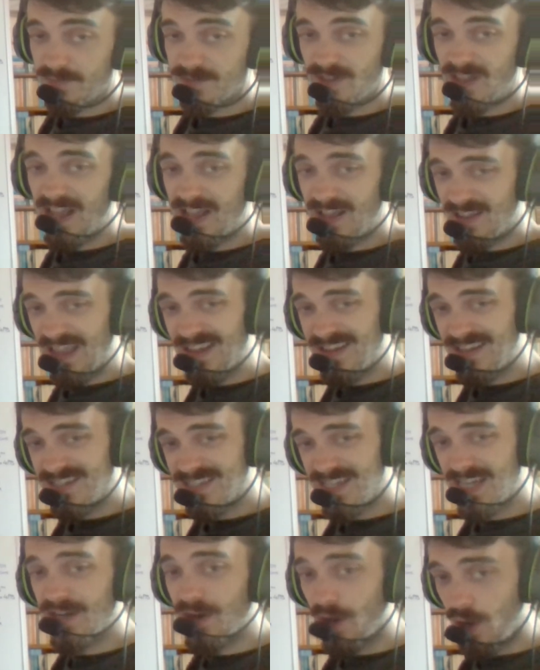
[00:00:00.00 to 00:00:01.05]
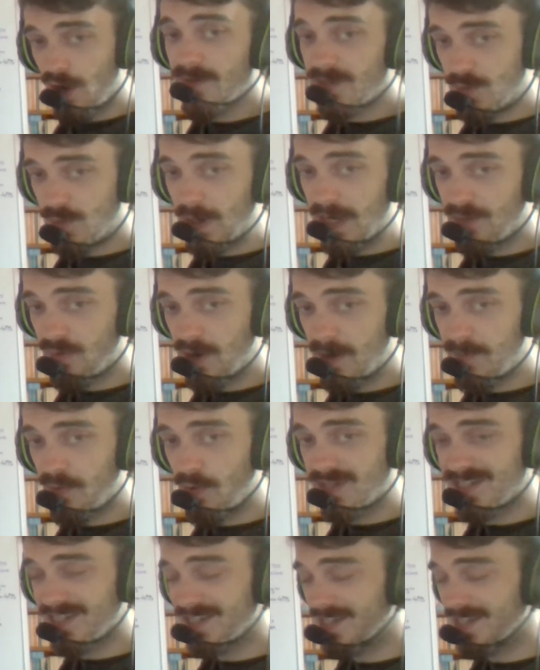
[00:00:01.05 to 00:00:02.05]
So they, they concede over 23 points a